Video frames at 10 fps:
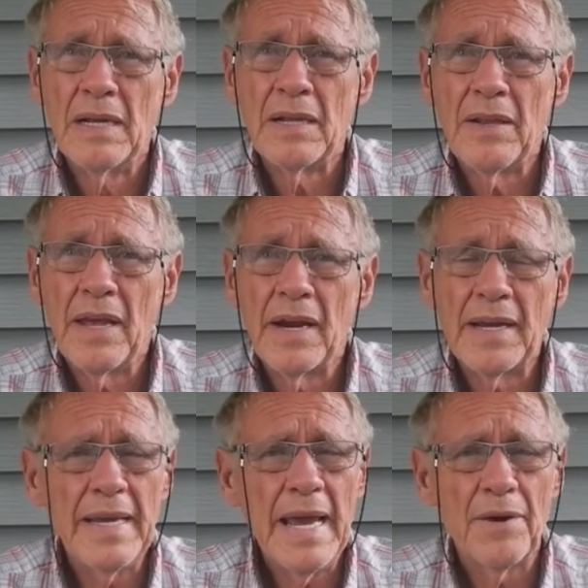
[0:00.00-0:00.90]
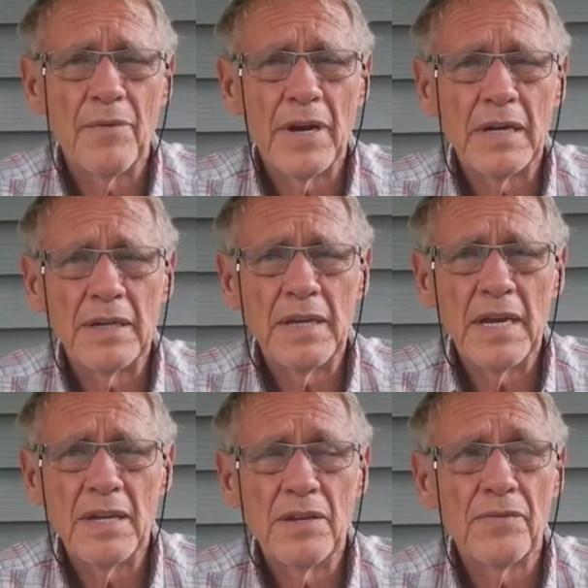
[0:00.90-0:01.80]
that I can't readily get
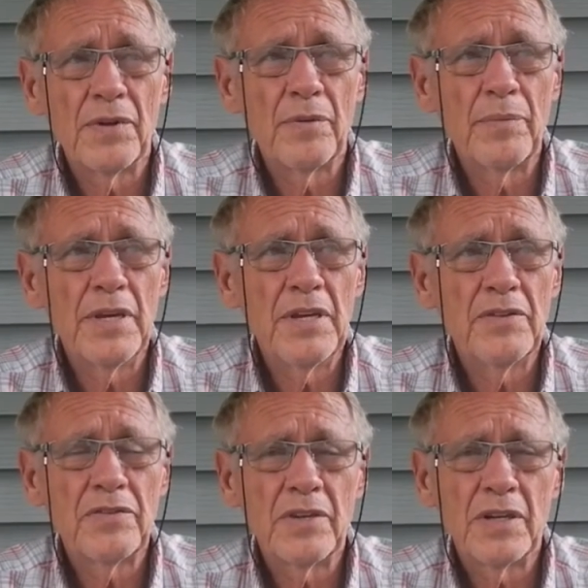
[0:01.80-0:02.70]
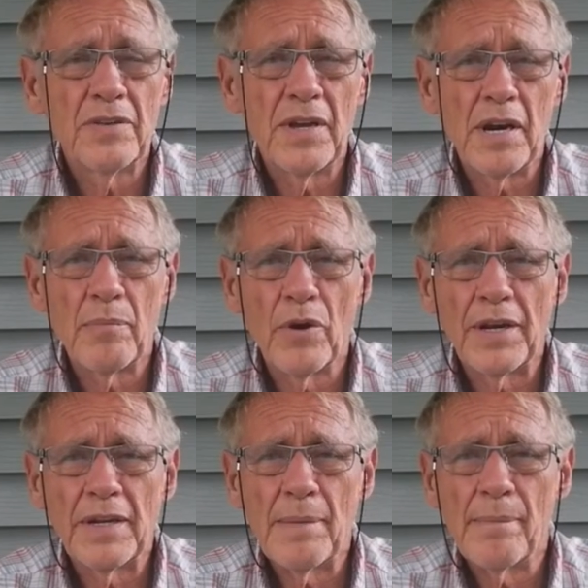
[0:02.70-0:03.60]
in the Philippines, then I bring
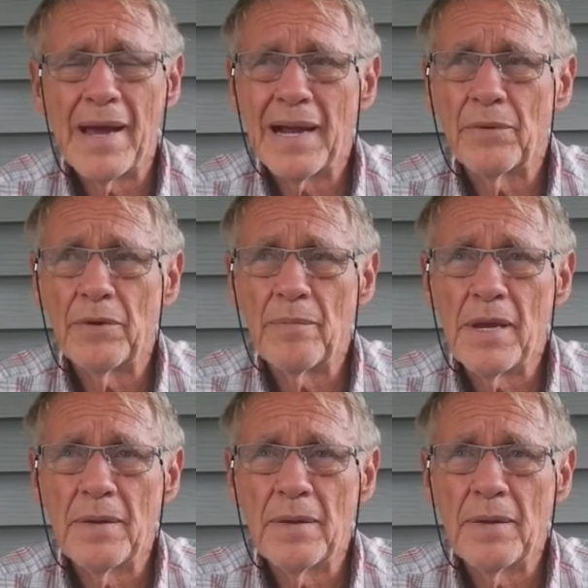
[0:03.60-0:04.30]
them back with me.